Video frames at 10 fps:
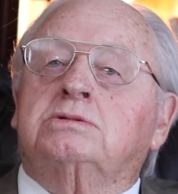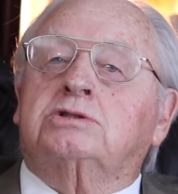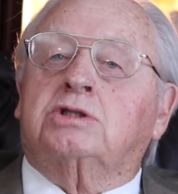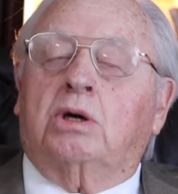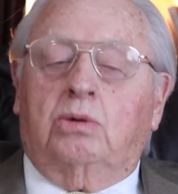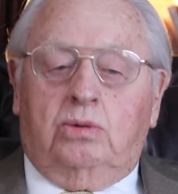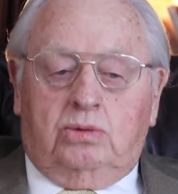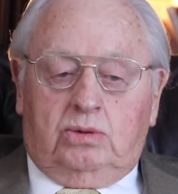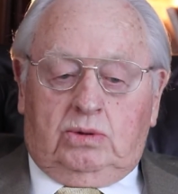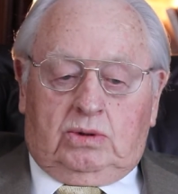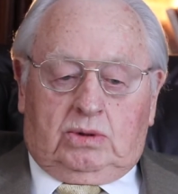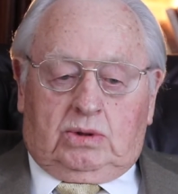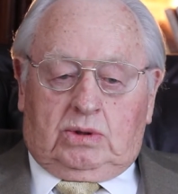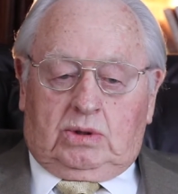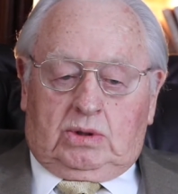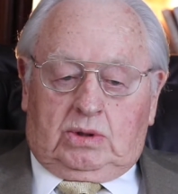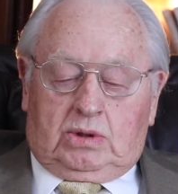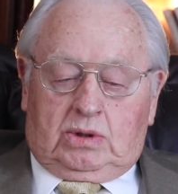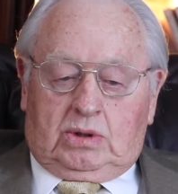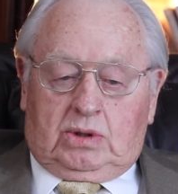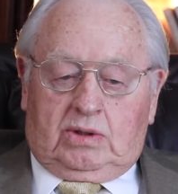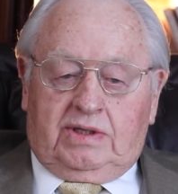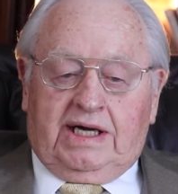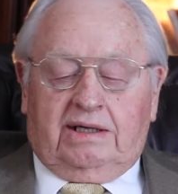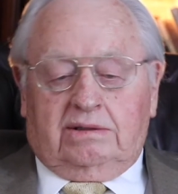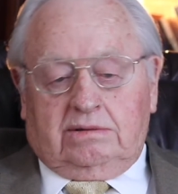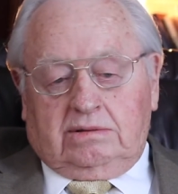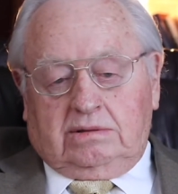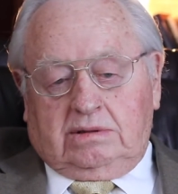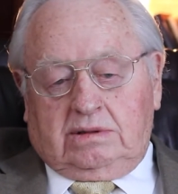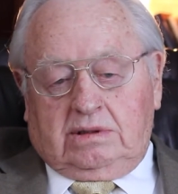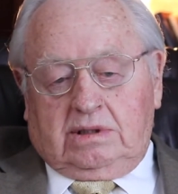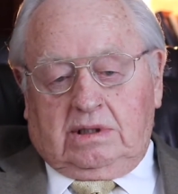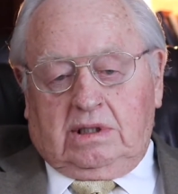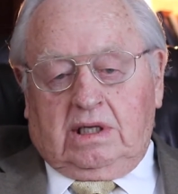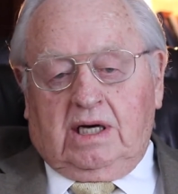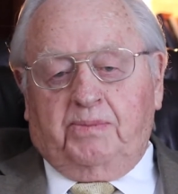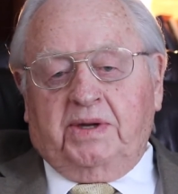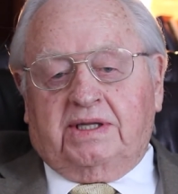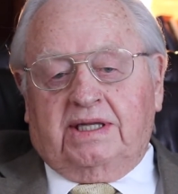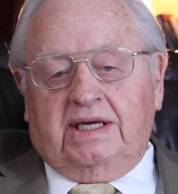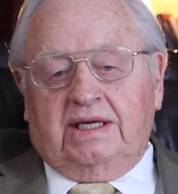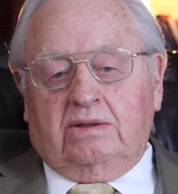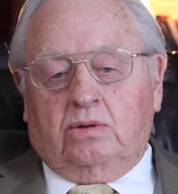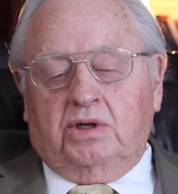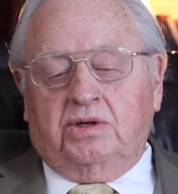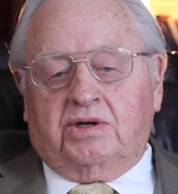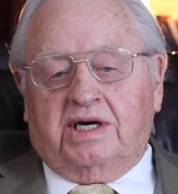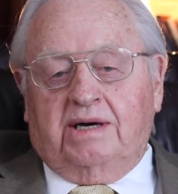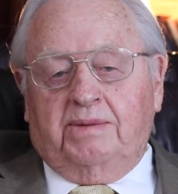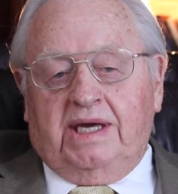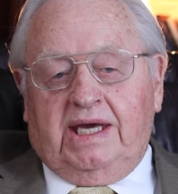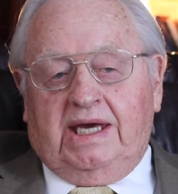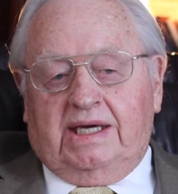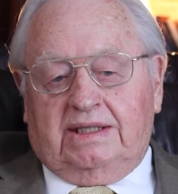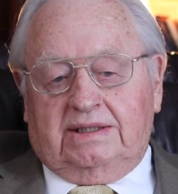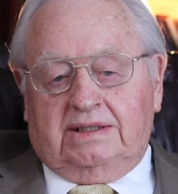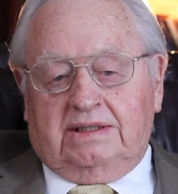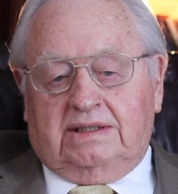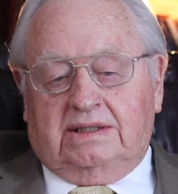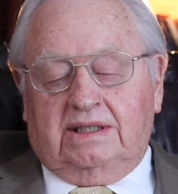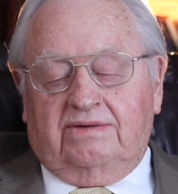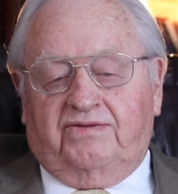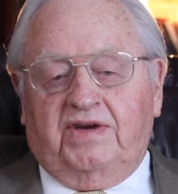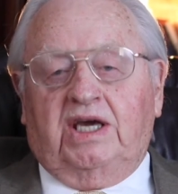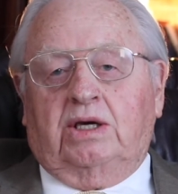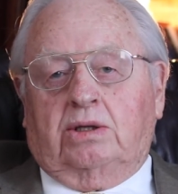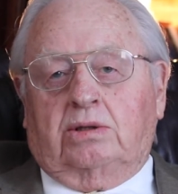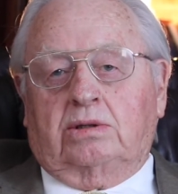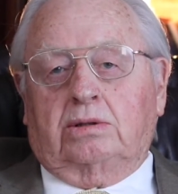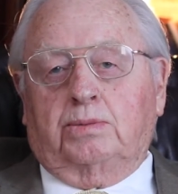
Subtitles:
so now up at where you come in to the field,